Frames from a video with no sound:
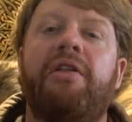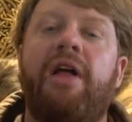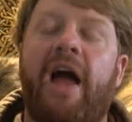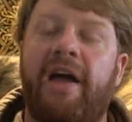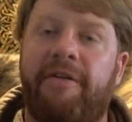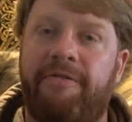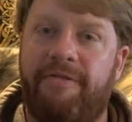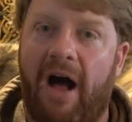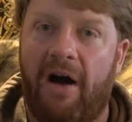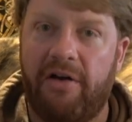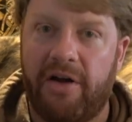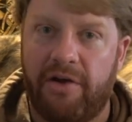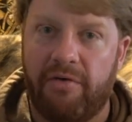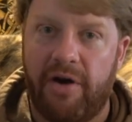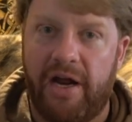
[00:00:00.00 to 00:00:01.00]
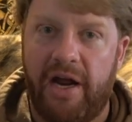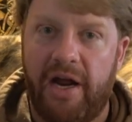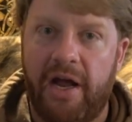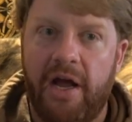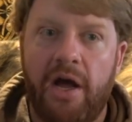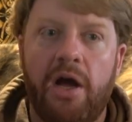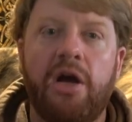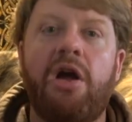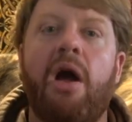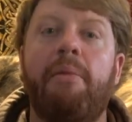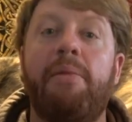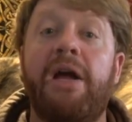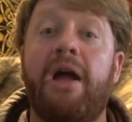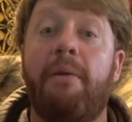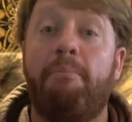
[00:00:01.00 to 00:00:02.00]
like falconry
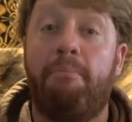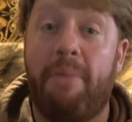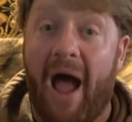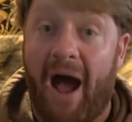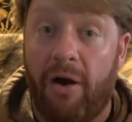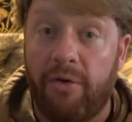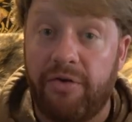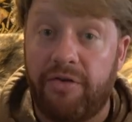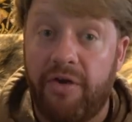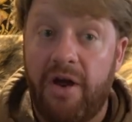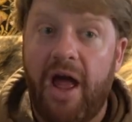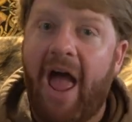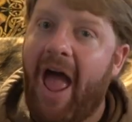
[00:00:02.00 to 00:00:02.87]
coming about